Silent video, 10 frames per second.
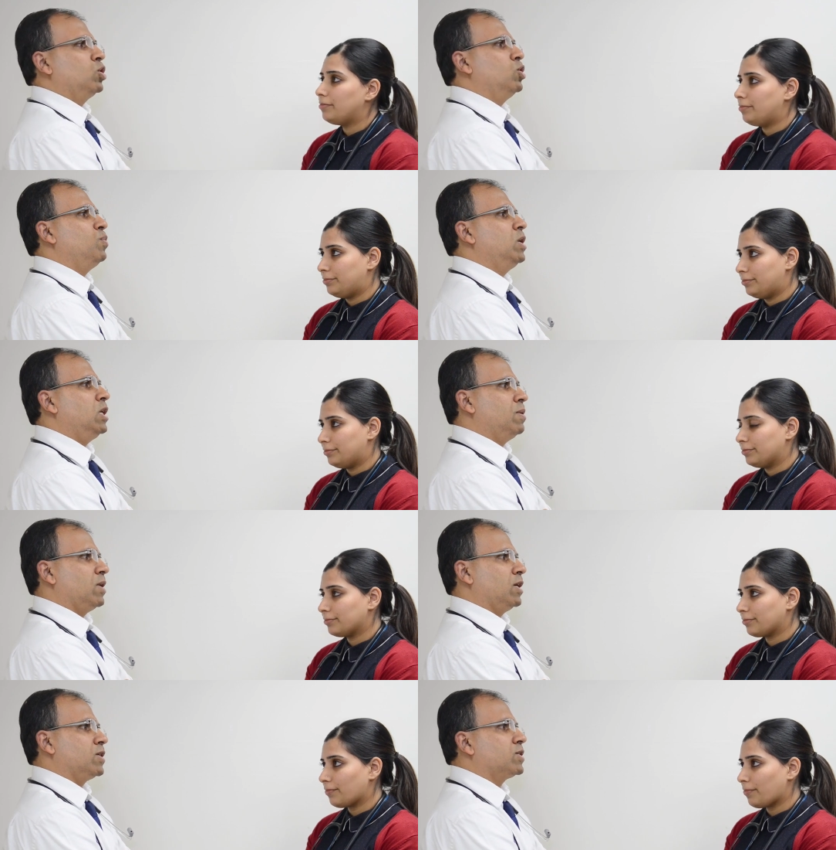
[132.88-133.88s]
Speaker 1: do you mean
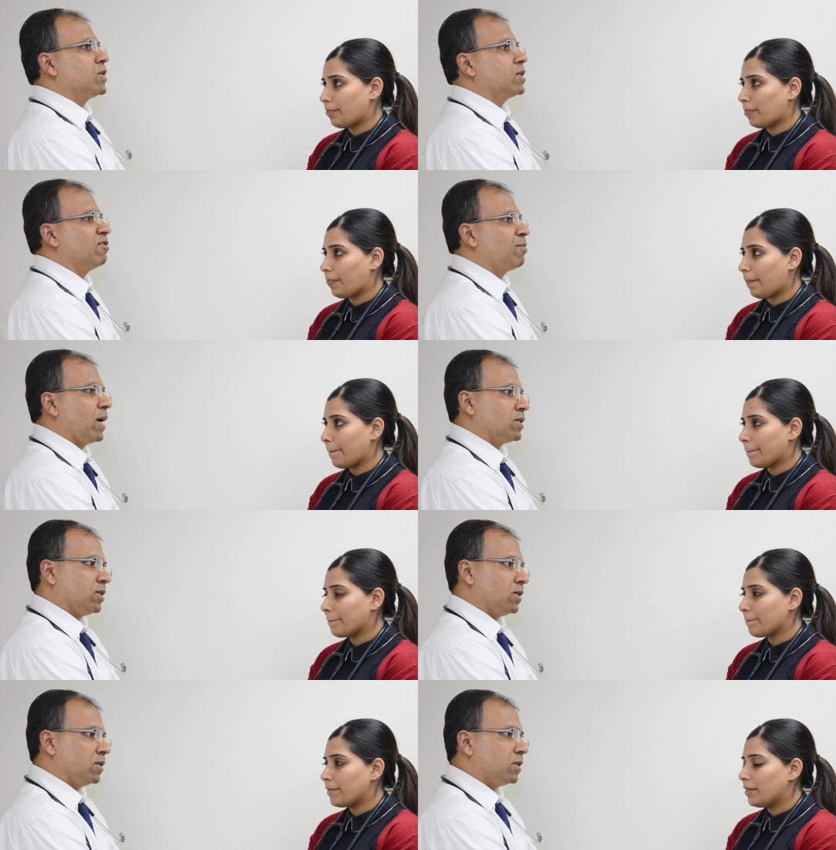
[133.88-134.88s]
by restrictive
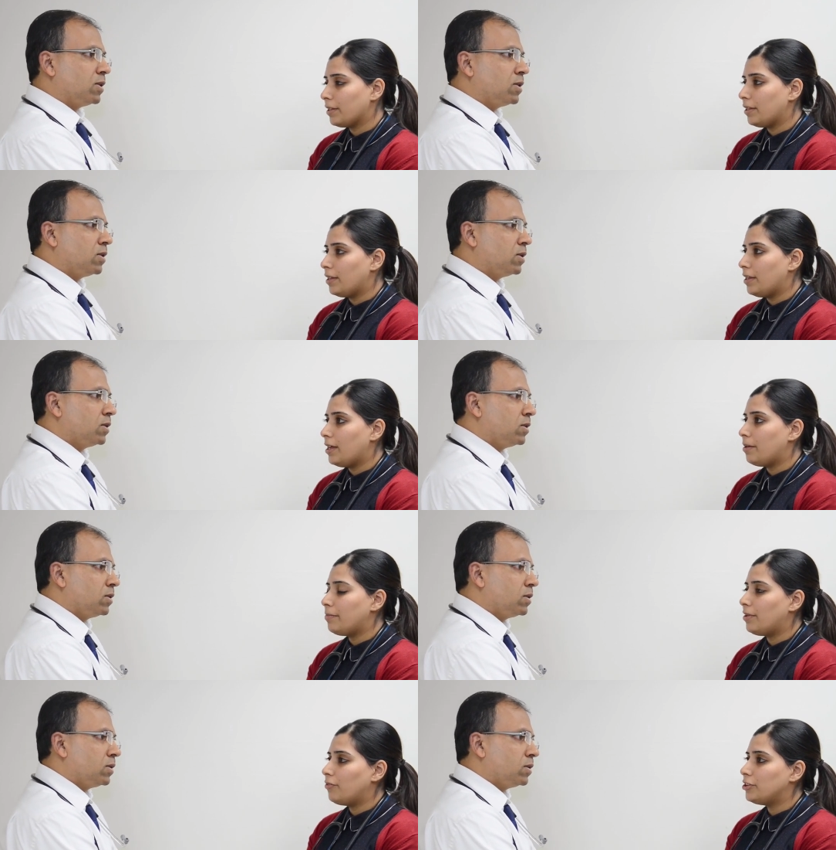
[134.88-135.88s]
pattern?
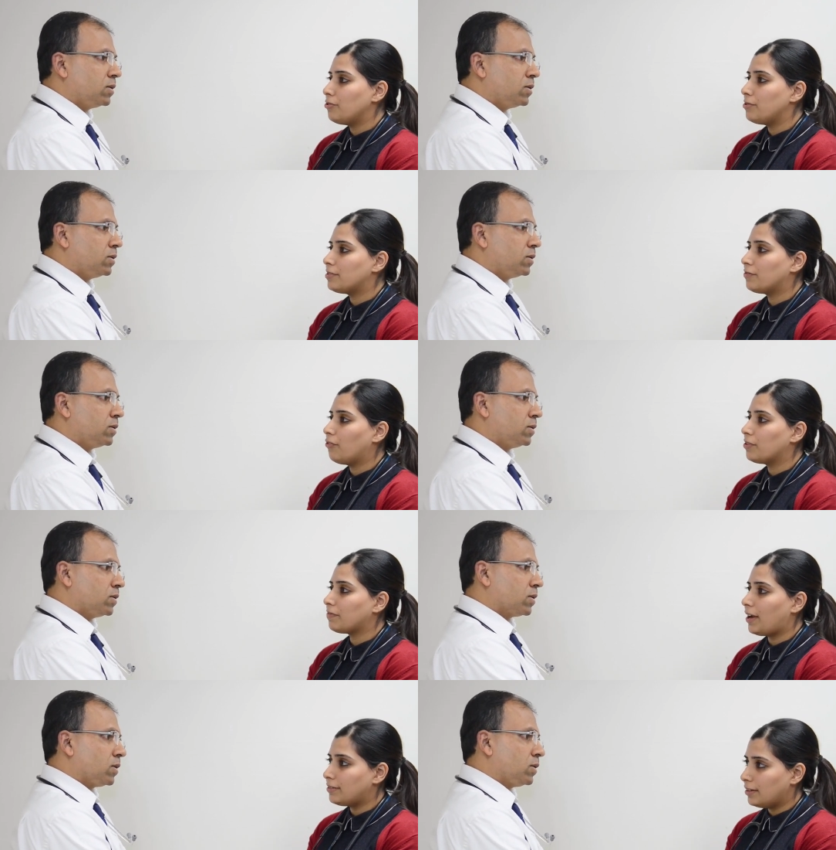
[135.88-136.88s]
Speaker 2: Um, reduced forced
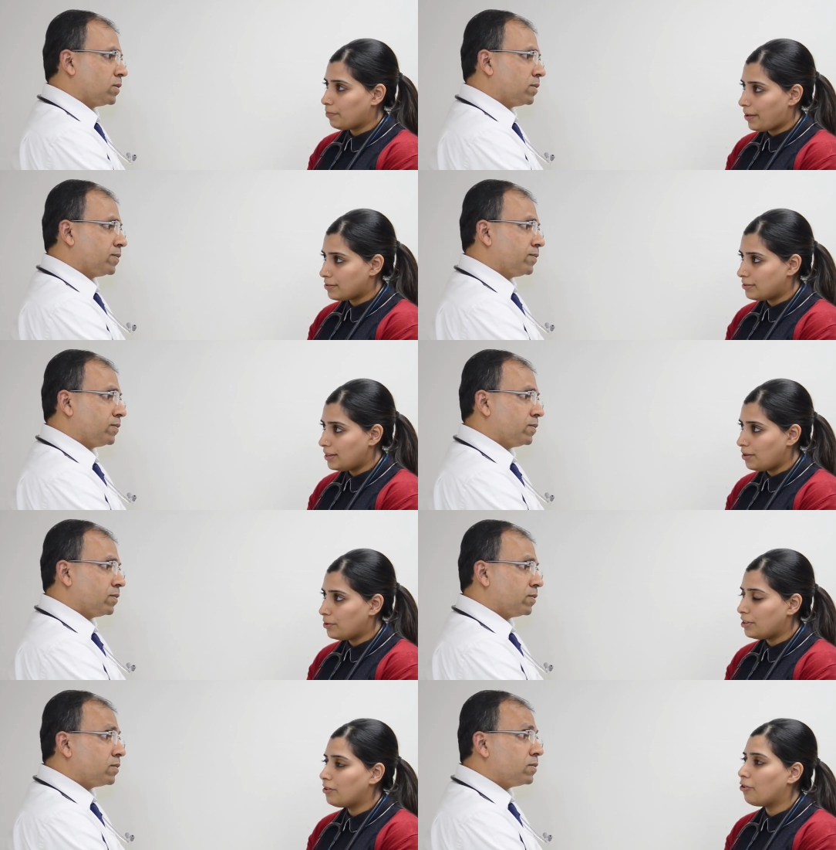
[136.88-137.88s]
vital capacity
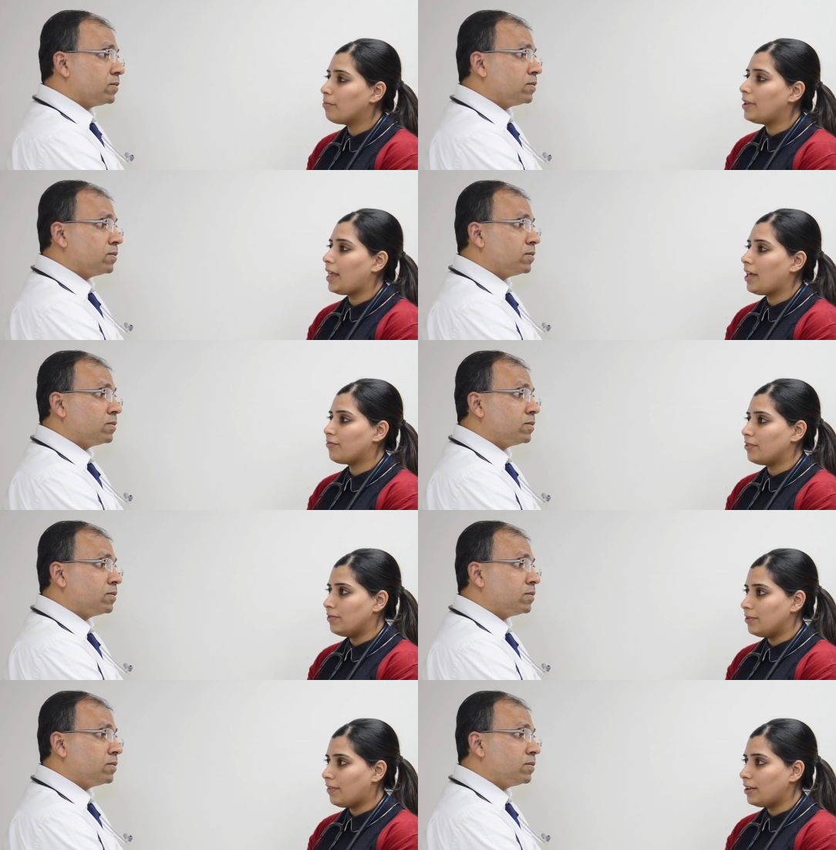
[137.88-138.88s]
with a normal
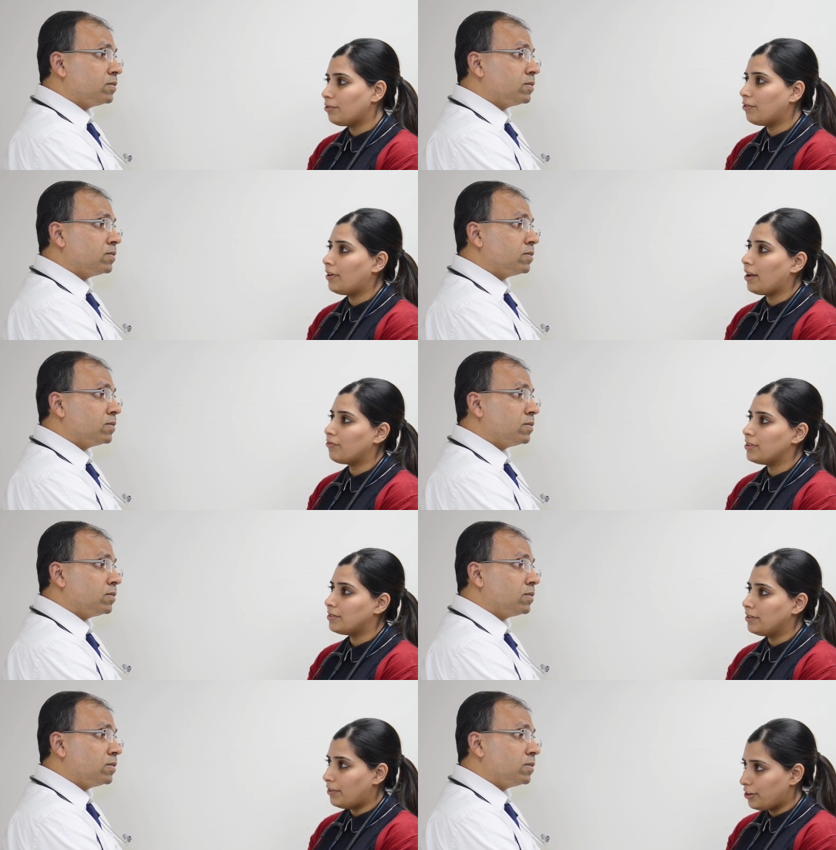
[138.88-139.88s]
FEV1 over
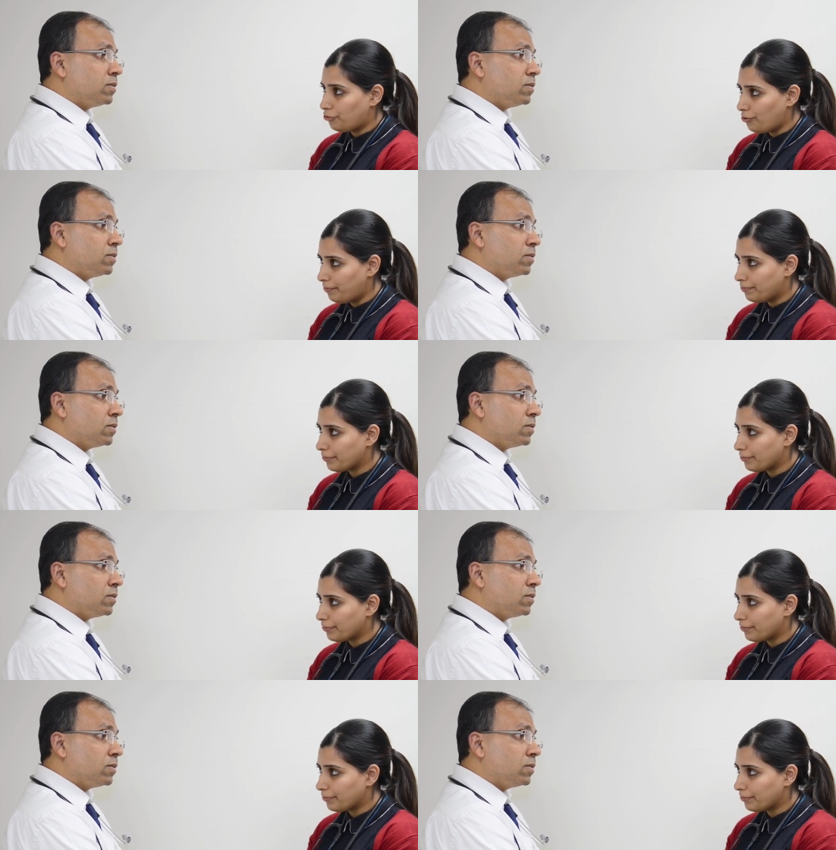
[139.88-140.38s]
FVC ratio